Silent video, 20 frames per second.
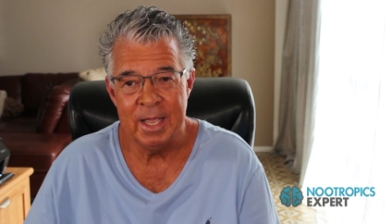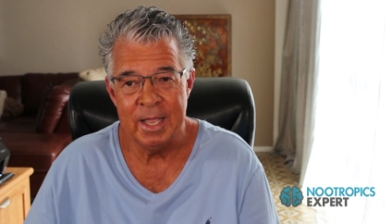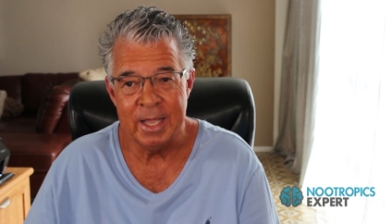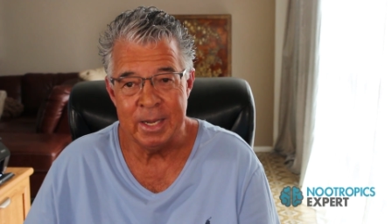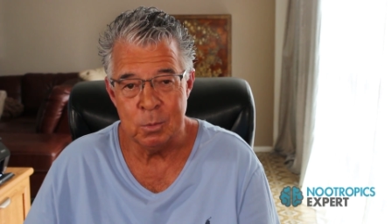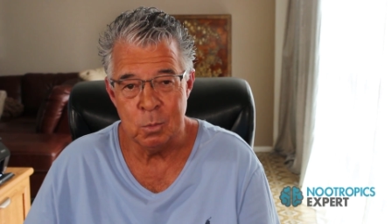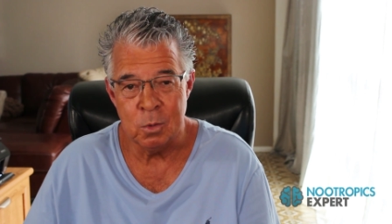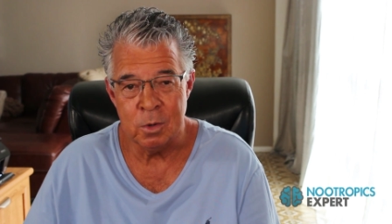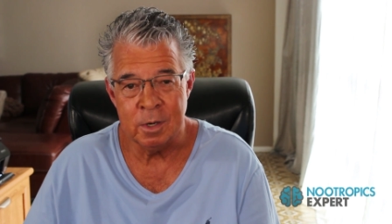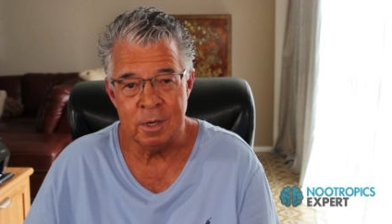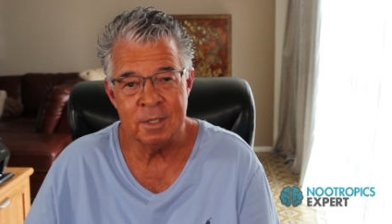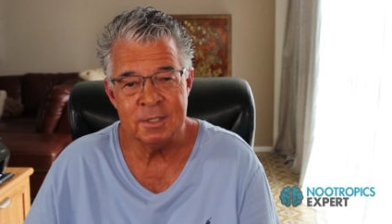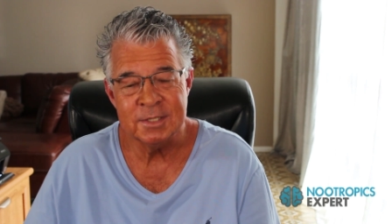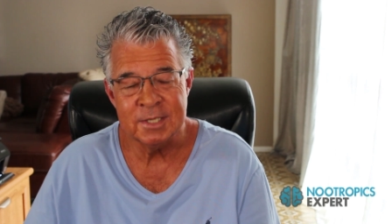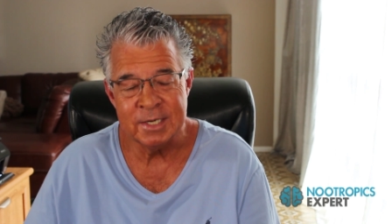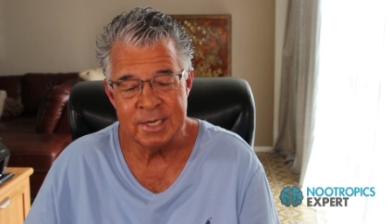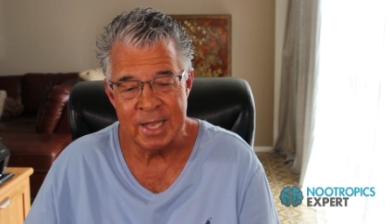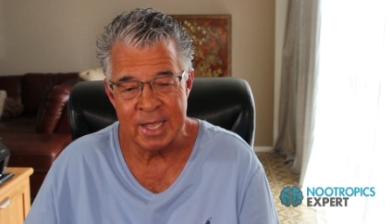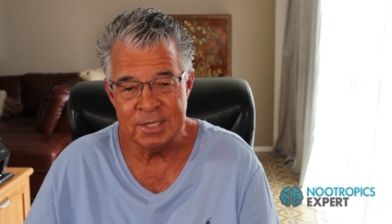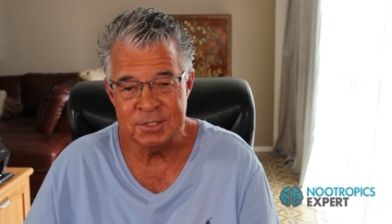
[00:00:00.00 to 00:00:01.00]
It works
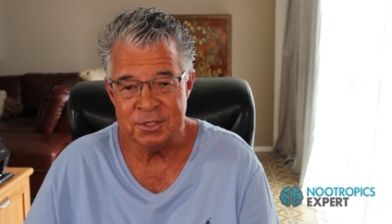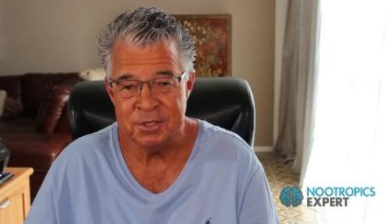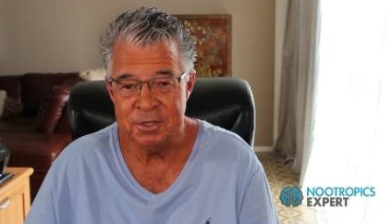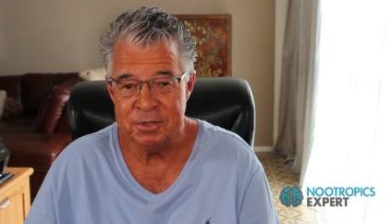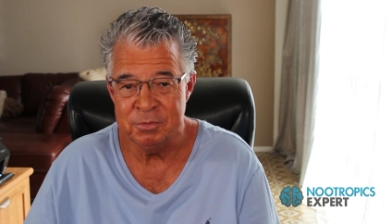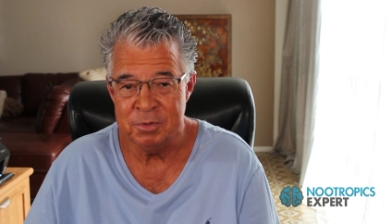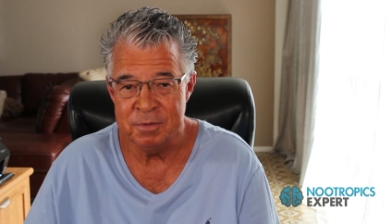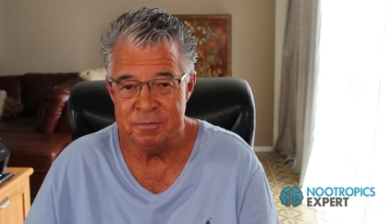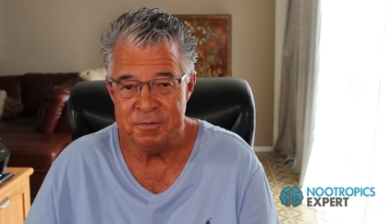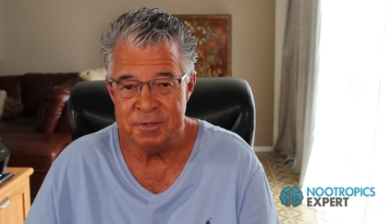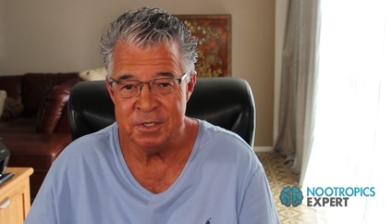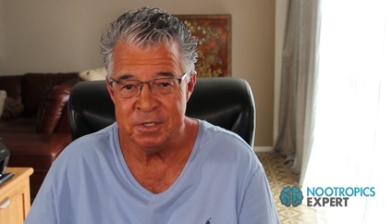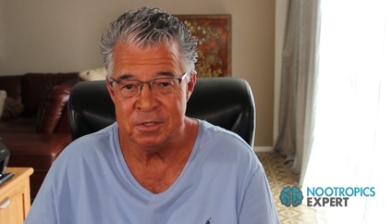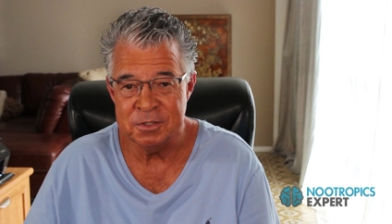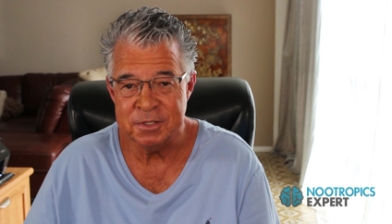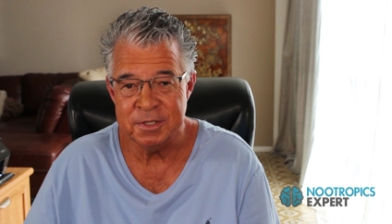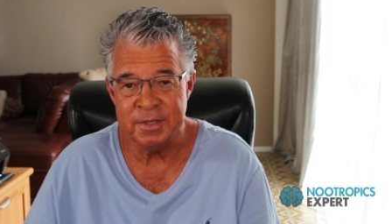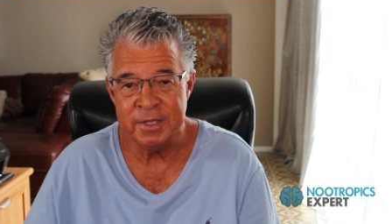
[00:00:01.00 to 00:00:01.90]
and it has good reviews,